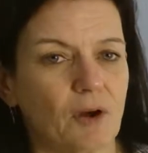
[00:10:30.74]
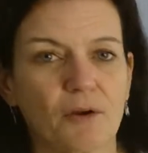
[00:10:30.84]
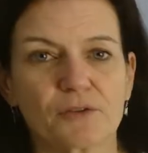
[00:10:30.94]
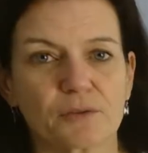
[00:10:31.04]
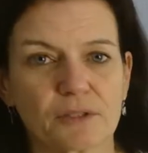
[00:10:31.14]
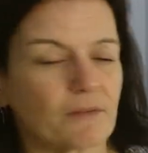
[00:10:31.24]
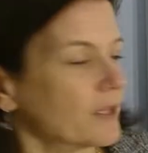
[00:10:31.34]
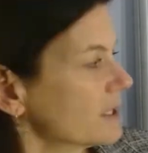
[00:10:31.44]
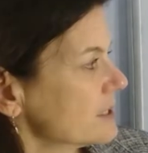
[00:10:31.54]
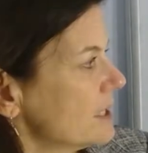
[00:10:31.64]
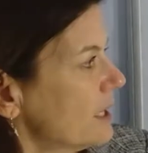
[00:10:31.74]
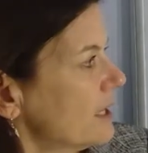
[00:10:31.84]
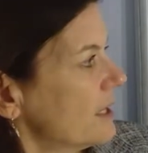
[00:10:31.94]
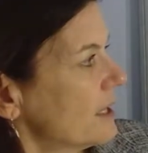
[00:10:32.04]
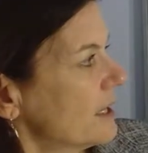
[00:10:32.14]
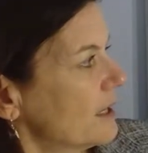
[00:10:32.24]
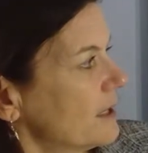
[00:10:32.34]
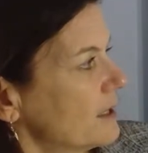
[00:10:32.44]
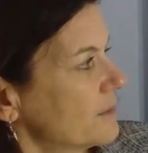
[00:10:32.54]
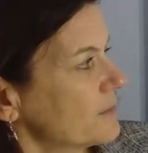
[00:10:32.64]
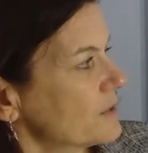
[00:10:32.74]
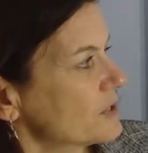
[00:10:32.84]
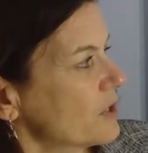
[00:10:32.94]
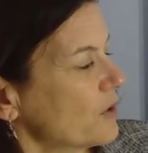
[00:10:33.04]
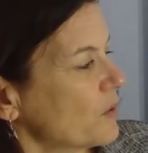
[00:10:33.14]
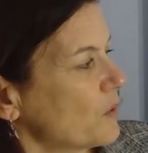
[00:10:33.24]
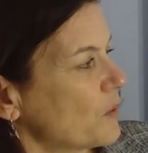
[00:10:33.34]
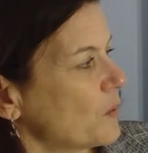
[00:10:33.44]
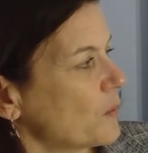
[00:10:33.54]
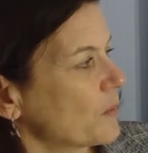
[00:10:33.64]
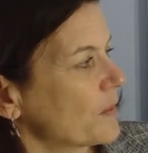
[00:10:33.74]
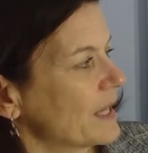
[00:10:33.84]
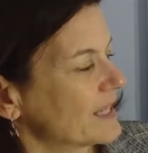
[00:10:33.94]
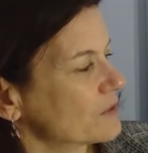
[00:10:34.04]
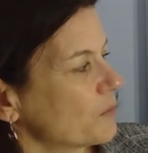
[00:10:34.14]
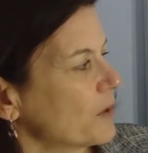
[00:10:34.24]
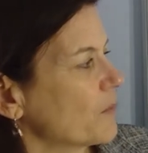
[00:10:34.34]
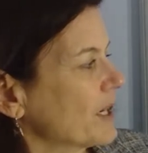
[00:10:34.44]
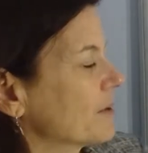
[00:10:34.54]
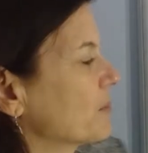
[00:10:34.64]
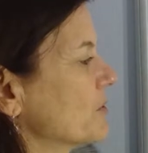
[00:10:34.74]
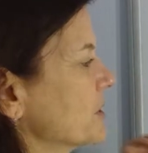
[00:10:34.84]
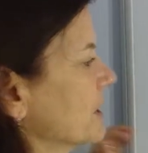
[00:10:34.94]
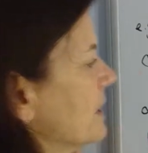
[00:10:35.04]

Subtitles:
all sorts of things. So that's one way to approach it.